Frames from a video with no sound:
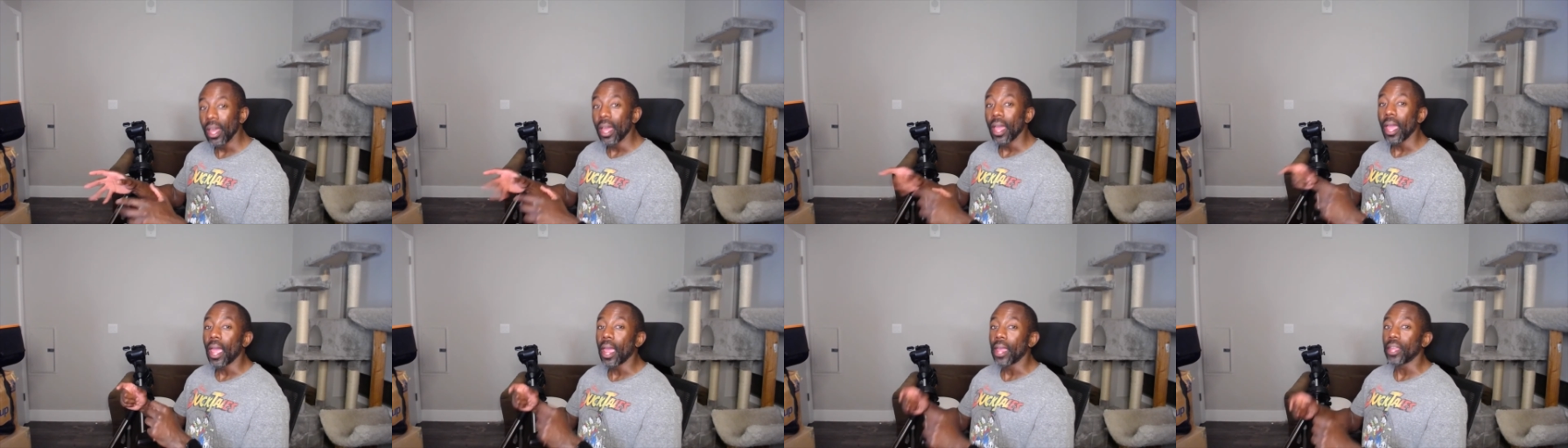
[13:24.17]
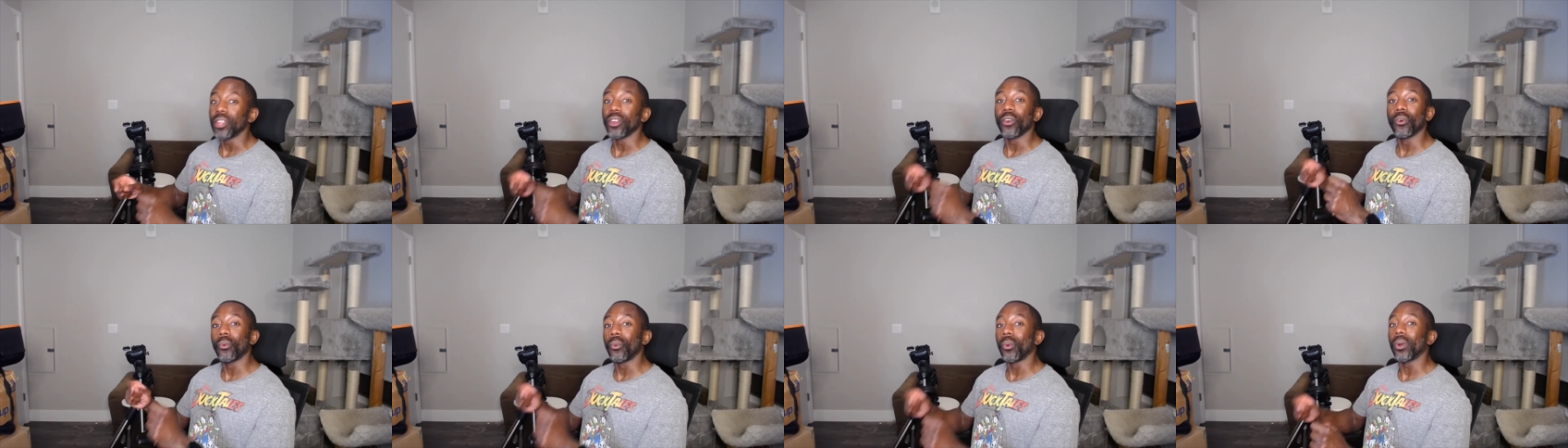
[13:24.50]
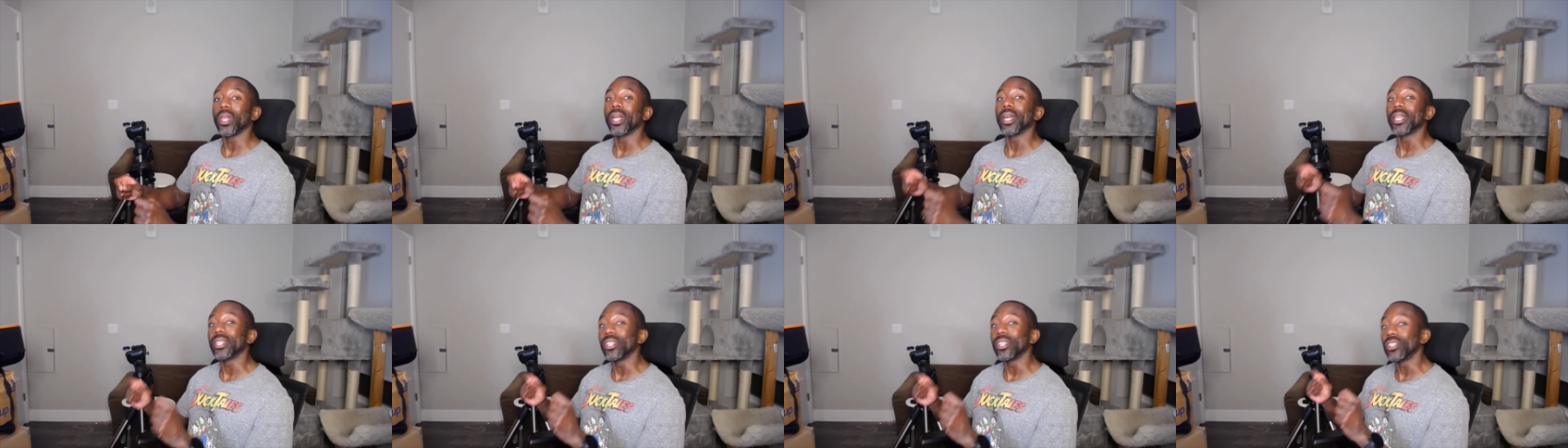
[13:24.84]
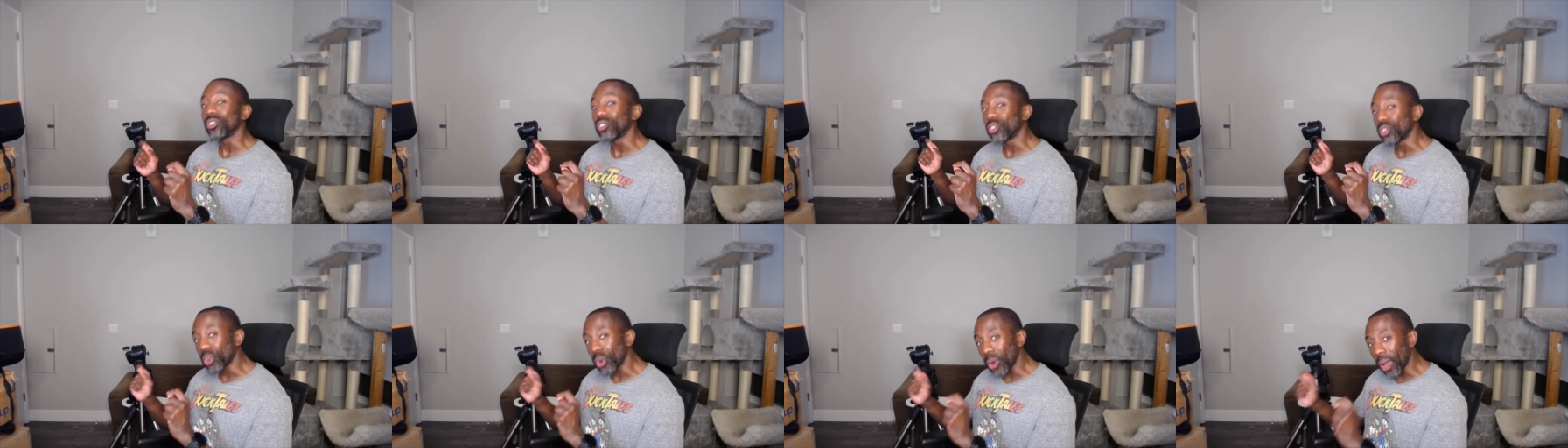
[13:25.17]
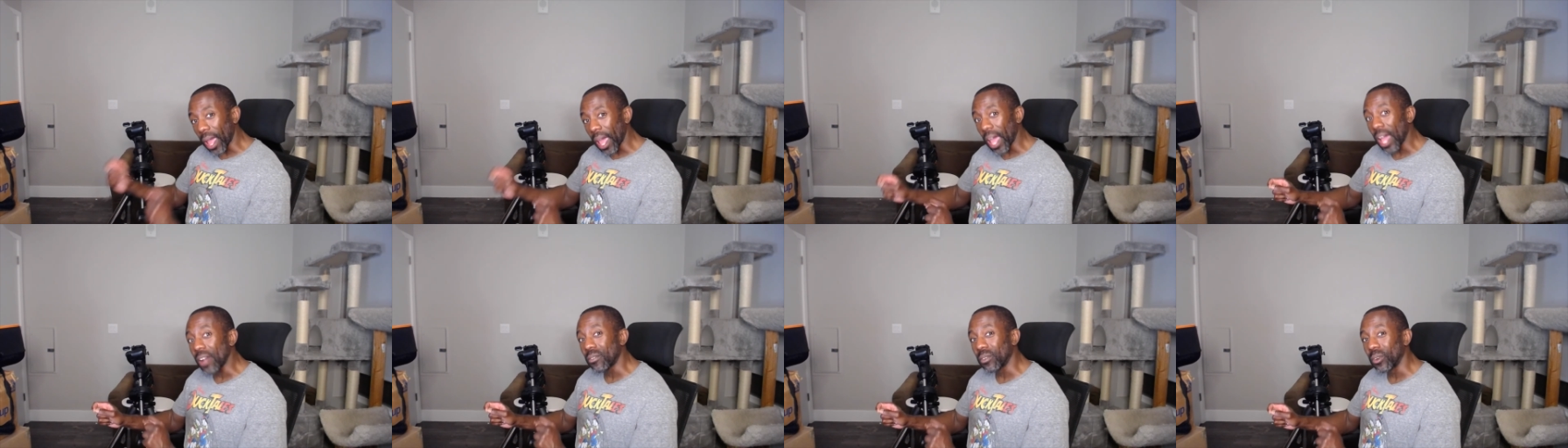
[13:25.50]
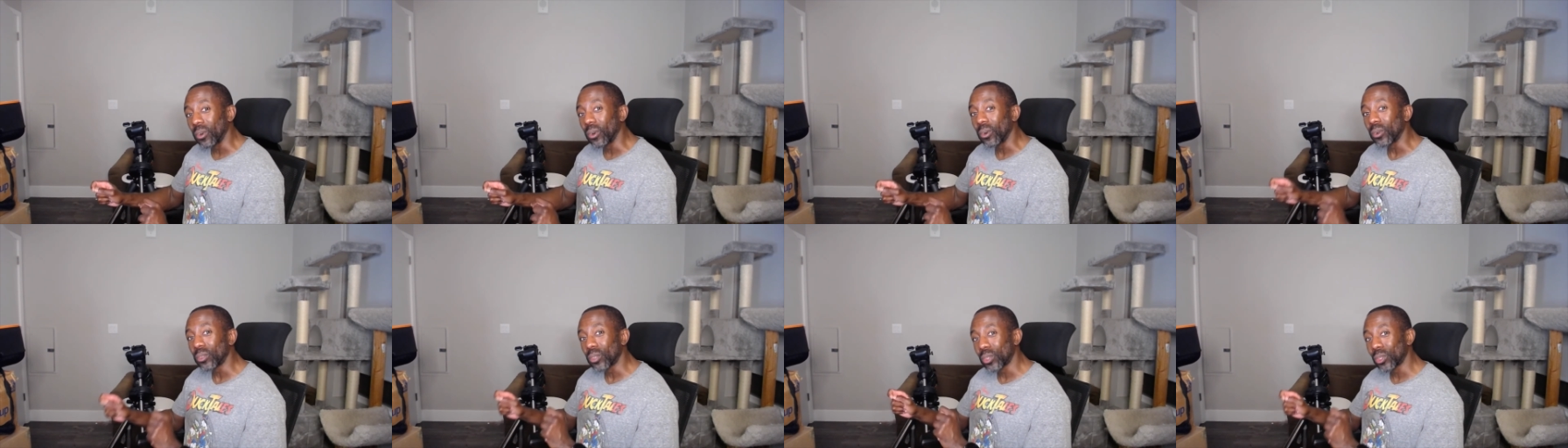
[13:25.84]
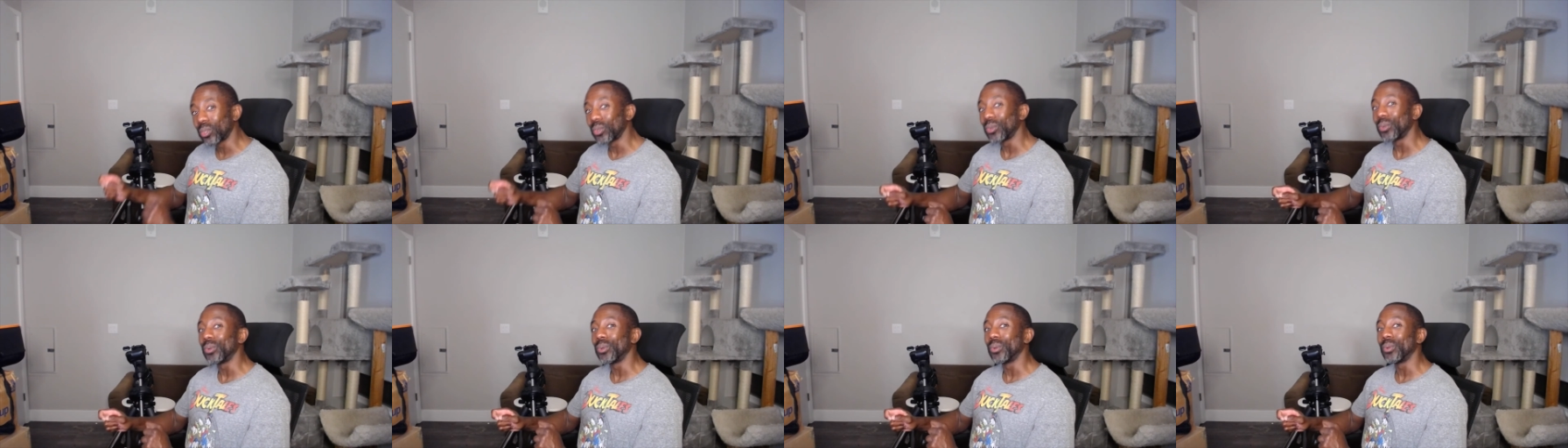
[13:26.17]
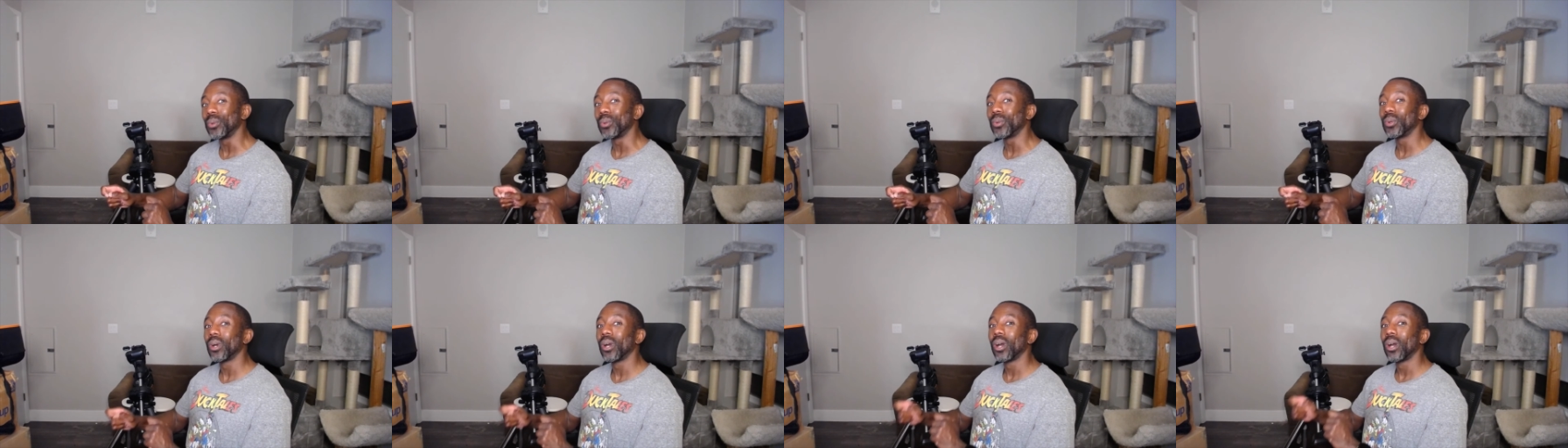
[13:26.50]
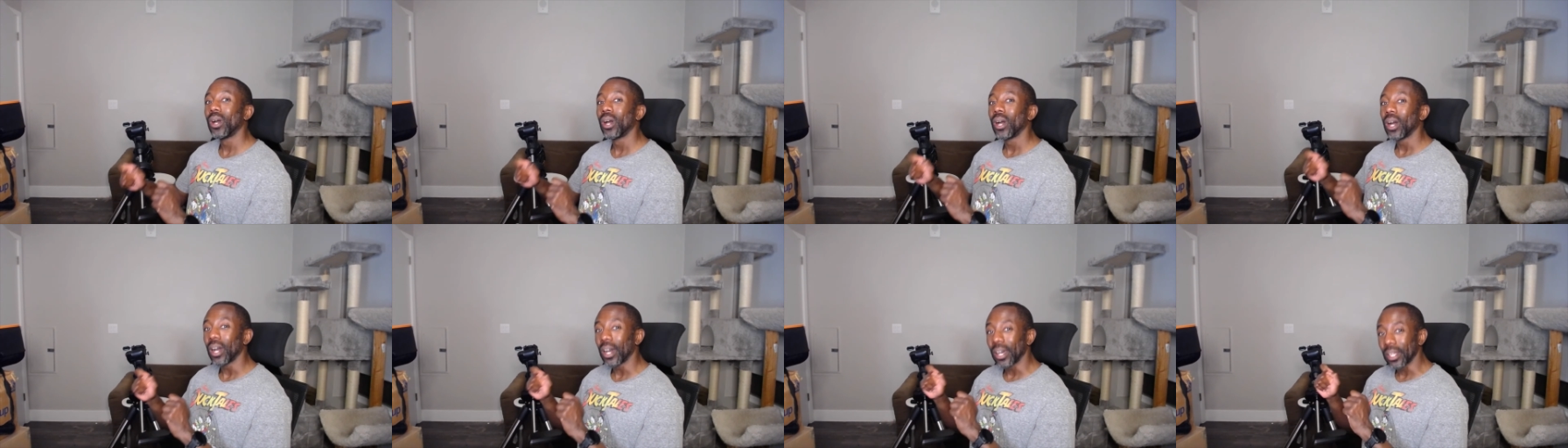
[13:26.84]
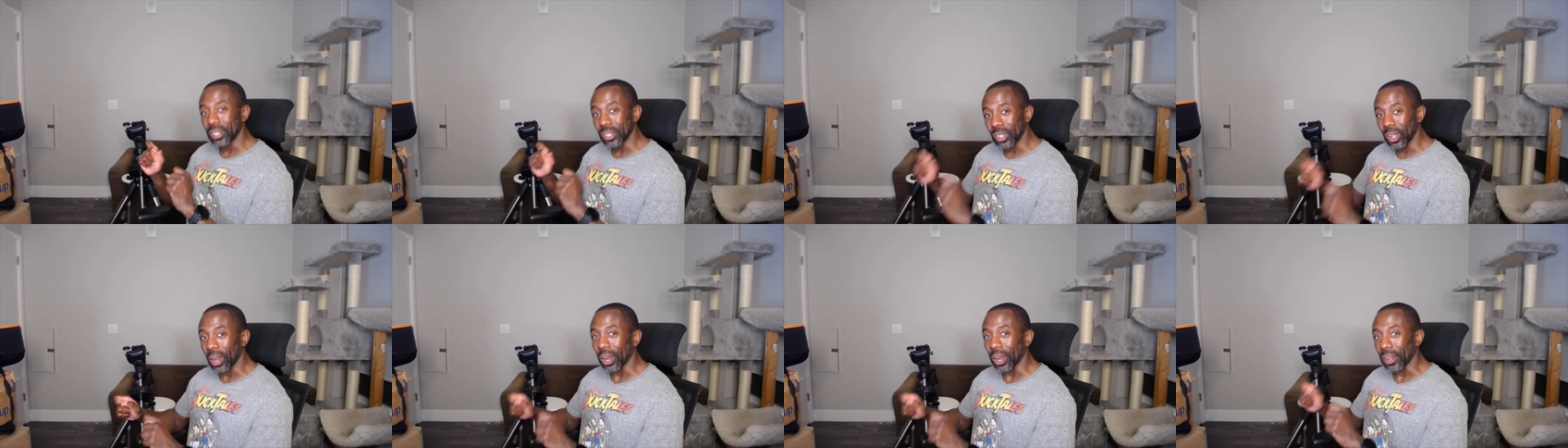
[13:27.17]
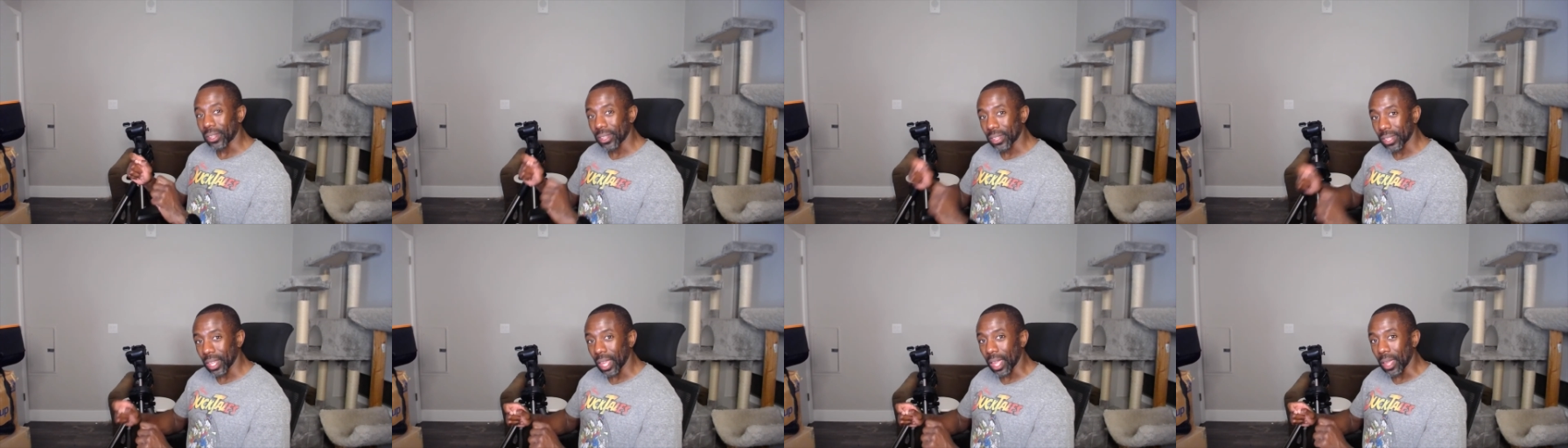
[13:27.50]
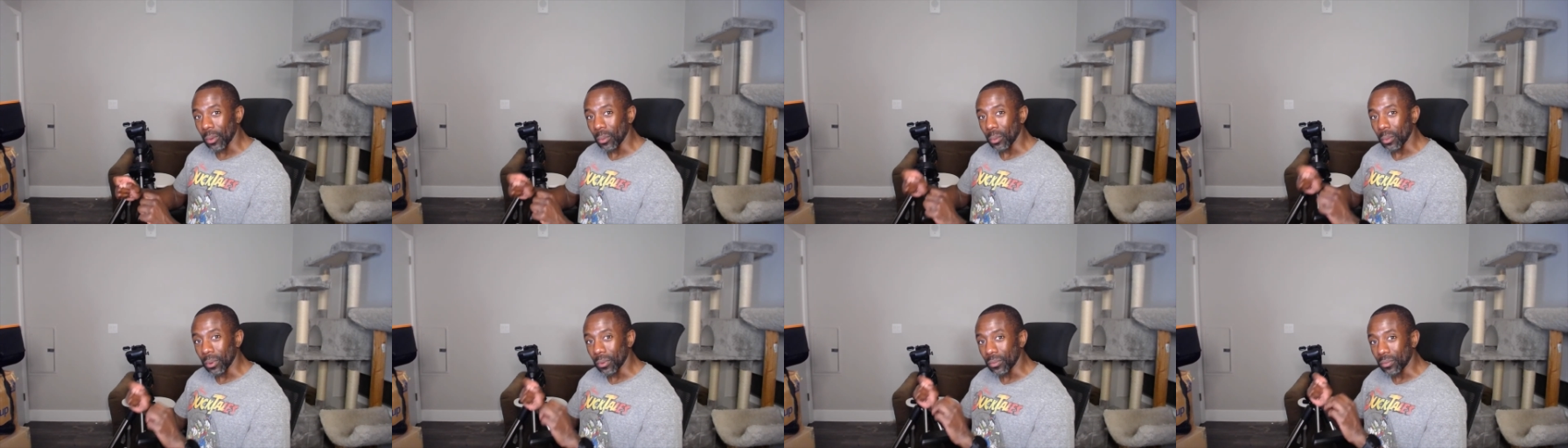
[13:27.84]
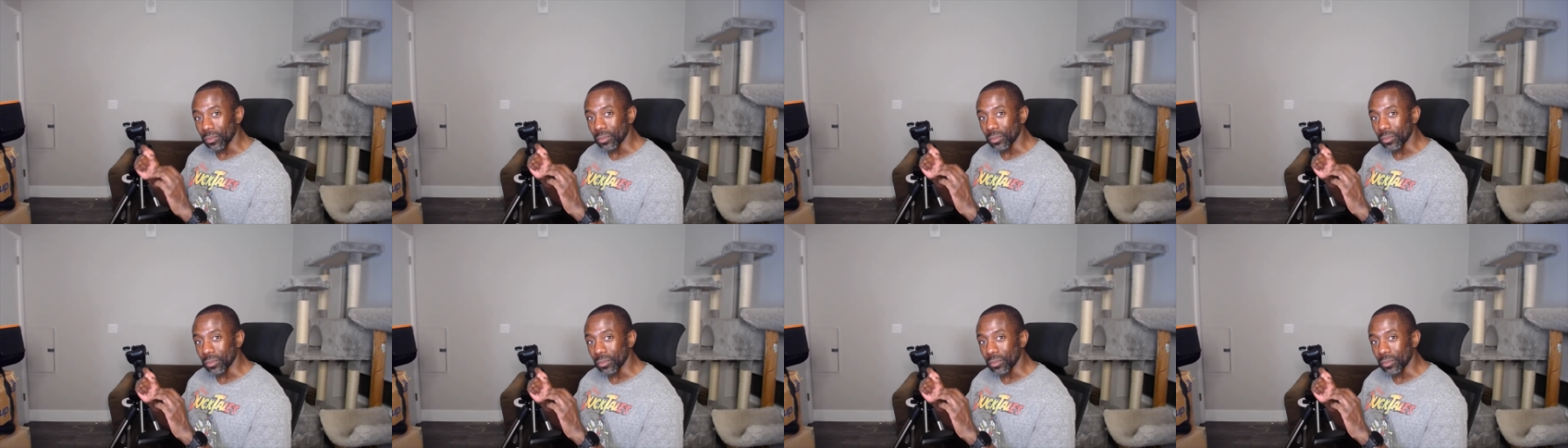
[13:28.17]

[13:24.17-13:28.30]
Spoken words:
and you're willing to travel to a dark site with